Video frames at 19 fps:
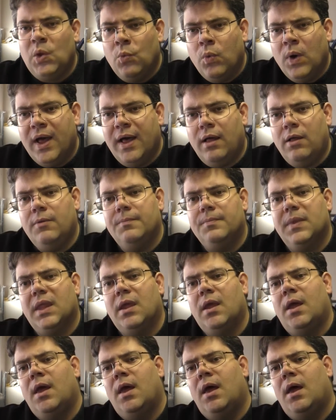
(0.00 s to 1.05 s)
Well,
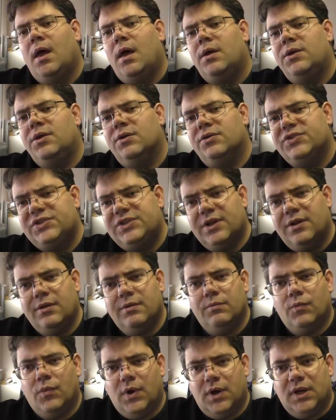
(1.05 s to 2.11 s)
you'll still
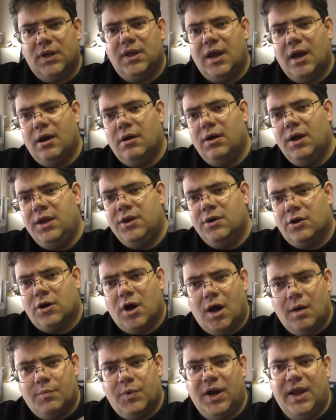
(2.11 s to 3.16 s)
want to carry your
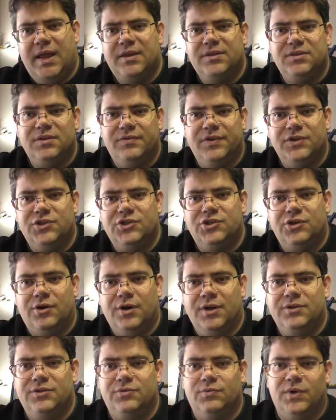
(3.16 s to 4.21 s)
comprehensive
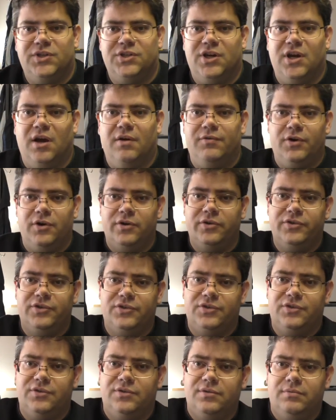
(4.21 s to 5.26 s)
insurance, which
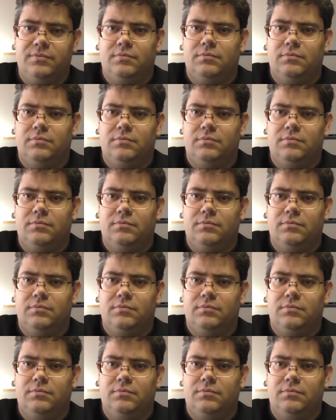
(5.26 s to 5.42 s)
covers,